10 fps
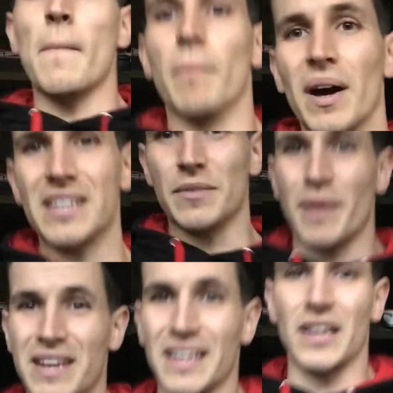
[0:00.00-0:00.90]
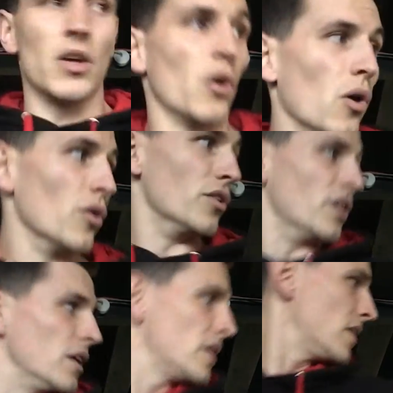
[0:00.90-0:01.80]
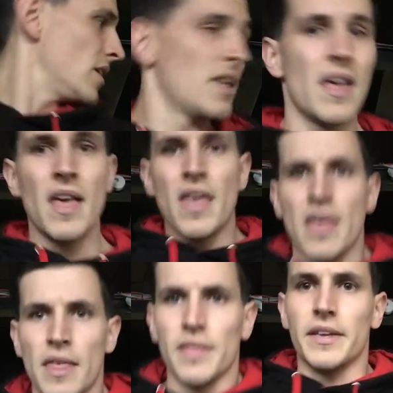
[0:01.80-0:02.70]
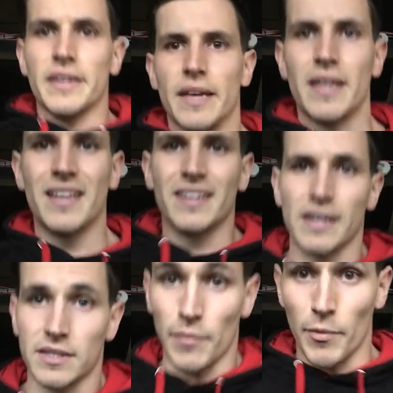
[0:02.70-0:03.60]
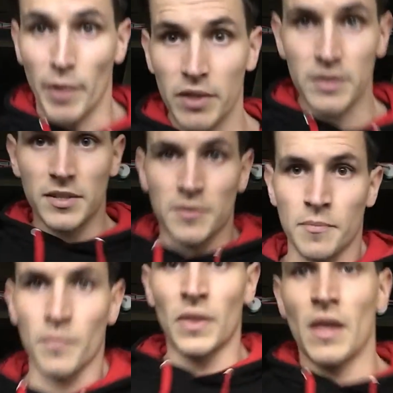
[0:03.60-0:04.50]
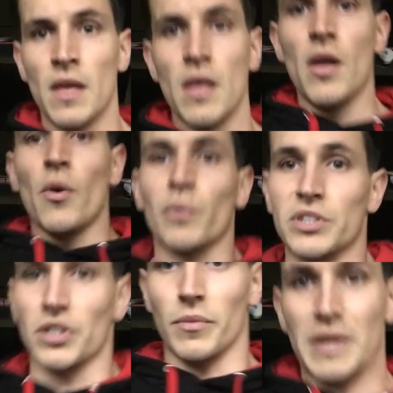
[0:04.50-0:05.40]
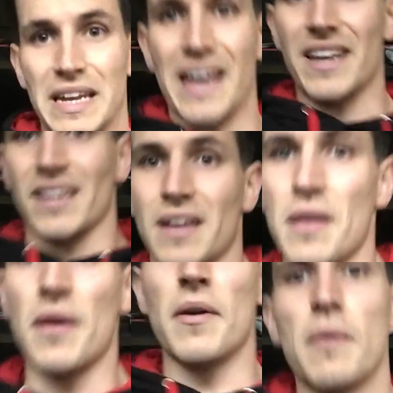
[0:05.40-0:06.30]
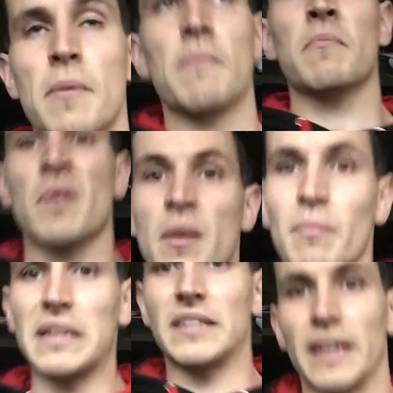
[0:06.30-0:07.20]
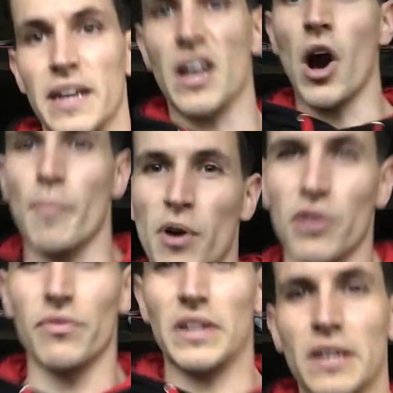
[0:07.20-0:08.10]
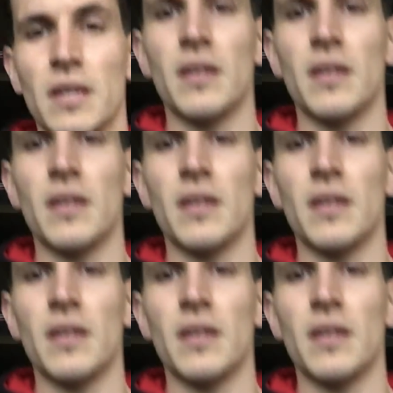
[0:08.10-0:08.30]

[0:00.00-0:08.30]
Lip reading: But depending on the next couple of months, which are going to be basically a hypertrophy